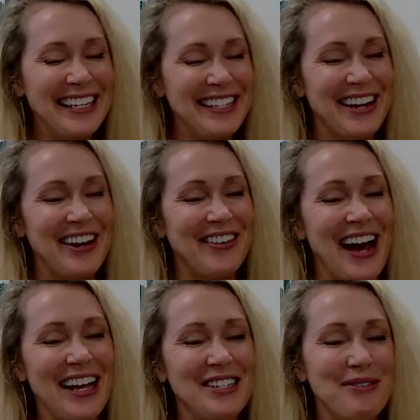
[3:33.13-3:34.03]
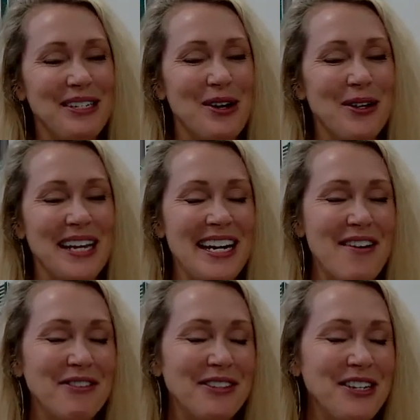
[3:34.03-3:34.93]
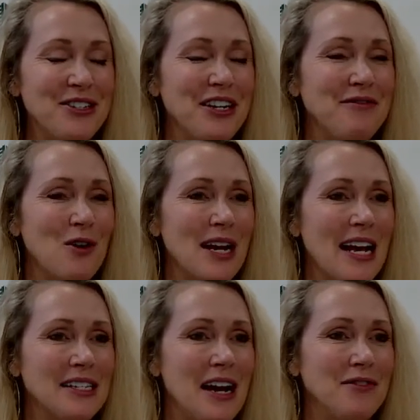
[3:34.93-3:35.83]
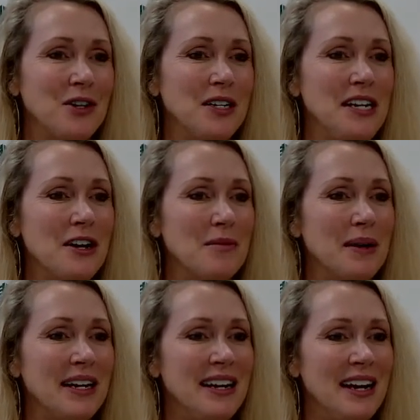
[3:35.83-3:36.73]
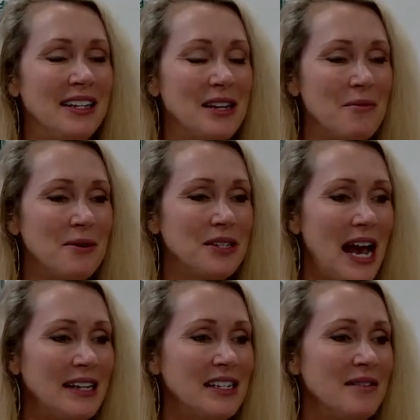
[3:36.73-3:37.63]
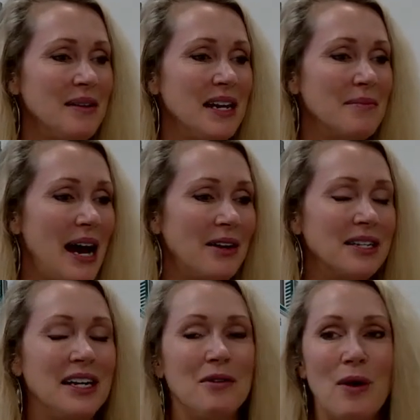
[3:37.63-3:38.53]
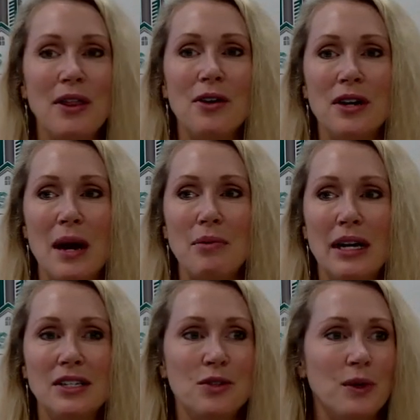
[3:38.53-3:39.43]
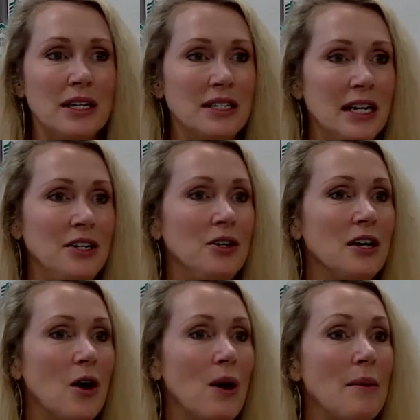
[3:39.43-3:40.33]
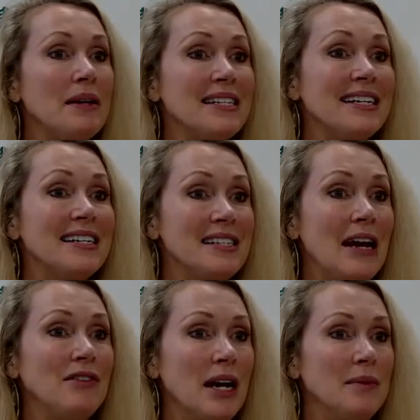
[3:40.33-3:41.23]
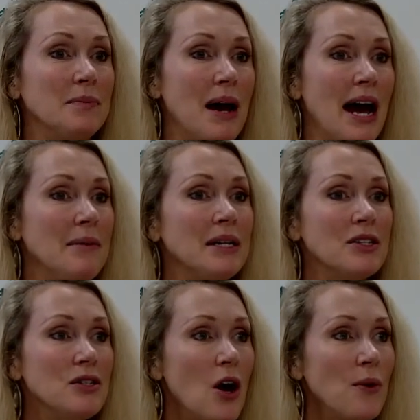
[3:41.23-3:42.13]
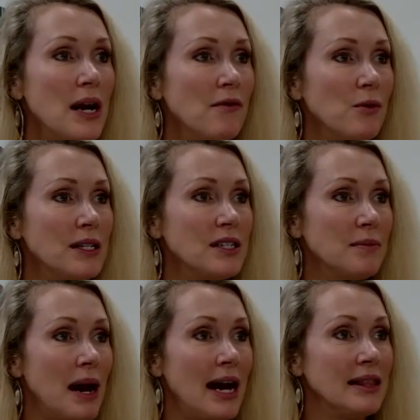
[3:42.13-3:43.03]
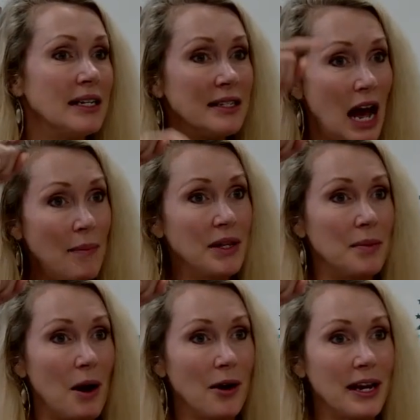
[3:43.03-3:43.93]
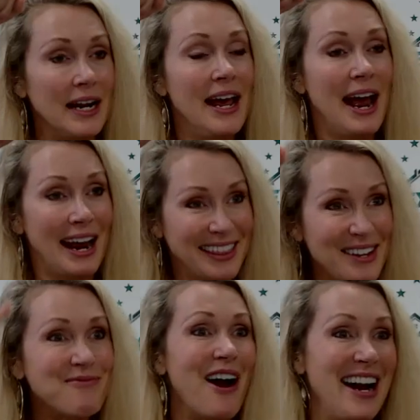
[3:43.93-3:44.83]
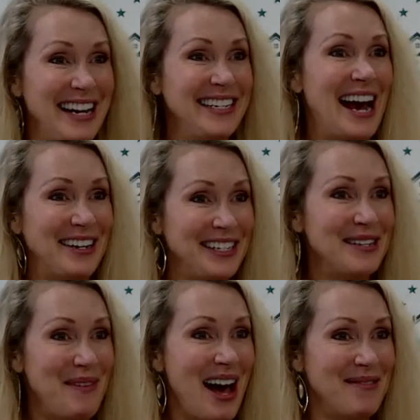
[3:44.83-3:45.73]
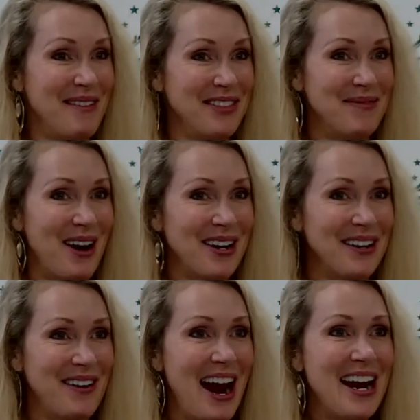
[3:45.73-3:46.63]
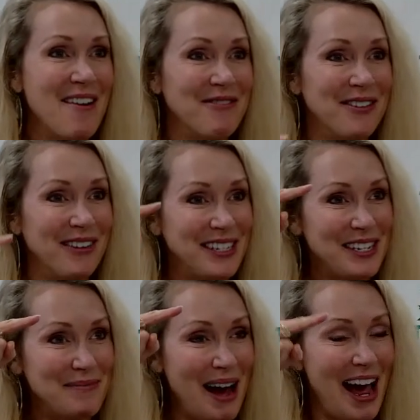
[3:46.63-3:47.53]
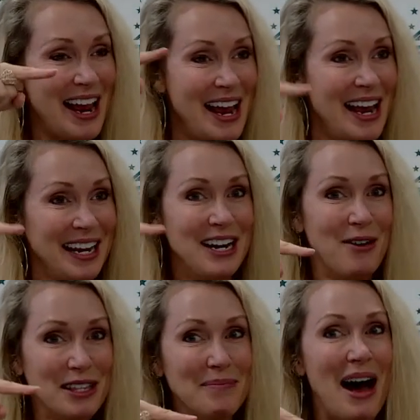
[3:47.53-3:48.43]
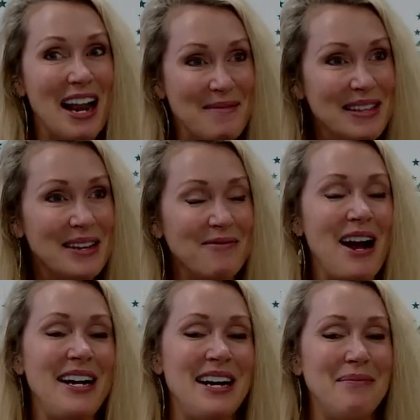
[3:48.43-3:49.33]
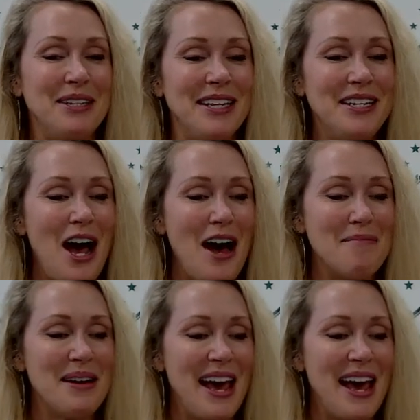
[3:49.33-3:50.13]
So as a result, I never usually forecast after a year, but someone was asking me about whether or not prices would continue to go up. Is it a safe time to buy? Because no one ever wants to buy at the top of the market and then ride it down to the bottom of the market, right? Everyone wants to buy, you know, at the bottom and then ride it up to the top.